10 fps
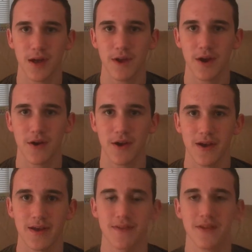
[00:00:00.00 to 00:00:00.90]
my
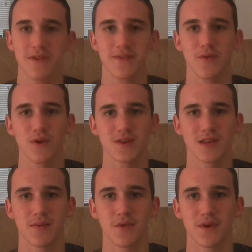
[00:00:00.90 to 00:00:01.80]
haircut, and I think the ones
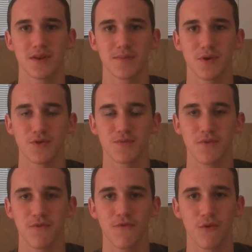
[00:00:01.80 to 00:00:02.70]
that I'm going to post
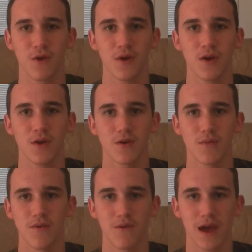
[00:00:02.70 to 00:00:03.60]
before, or
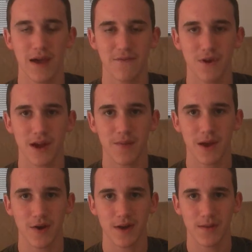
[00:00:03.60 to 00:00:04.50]
after I got my
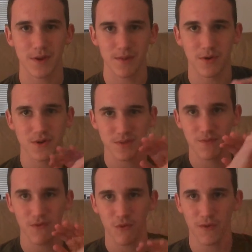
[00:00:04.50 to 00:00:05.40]
haircut, I'm going to post
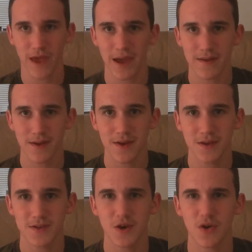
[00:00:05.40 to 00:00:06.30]
before that,
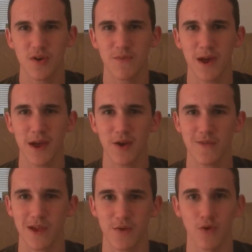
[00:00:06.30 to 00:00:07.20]
so if my hair,
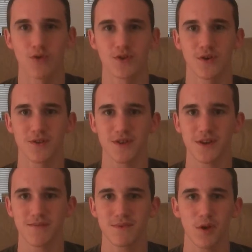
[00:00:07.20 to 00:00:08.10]
like, grows all of a
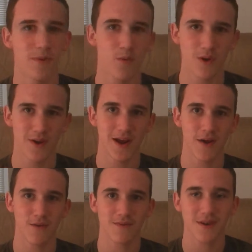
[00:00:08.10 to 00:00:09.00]
sudden, don't be weirded
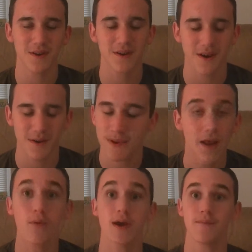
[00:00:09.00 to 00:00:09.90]
out. But
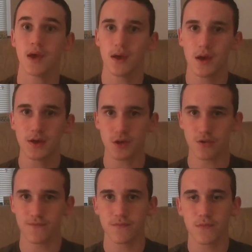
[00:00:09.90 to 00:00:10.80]
anyway,
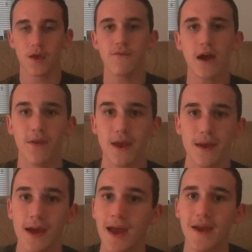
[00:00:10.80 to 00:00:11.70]
so, finally,
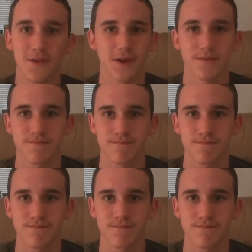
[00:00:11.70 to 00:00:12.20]
Alien.